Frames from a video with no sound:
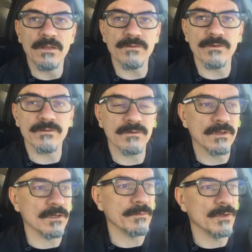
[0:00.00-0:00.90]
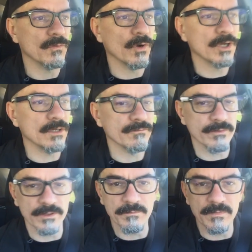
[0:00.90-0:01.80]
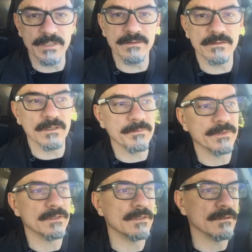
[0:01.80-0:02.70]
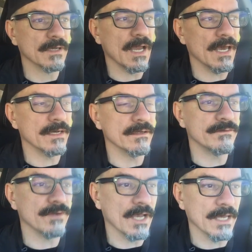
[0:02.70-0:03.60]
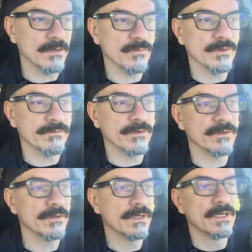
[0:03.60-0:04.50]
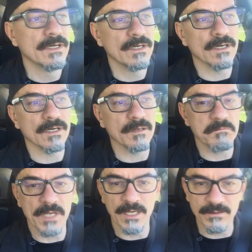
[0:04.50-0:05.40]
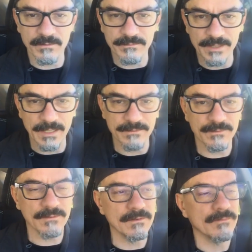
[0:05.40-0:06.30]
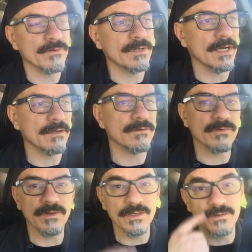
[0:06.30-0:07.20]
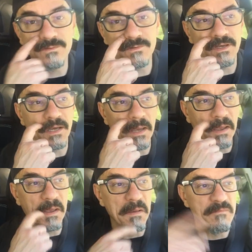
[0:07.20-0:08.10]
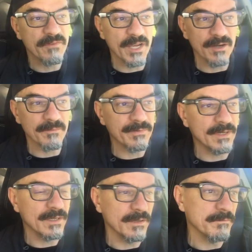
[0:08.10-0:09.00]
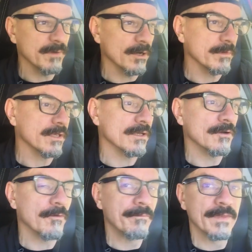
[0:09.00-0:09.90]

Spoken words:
just going to be working for the month up in a little cottage on a river, acre of land, 60-foot high trees, fire pit, barbecue.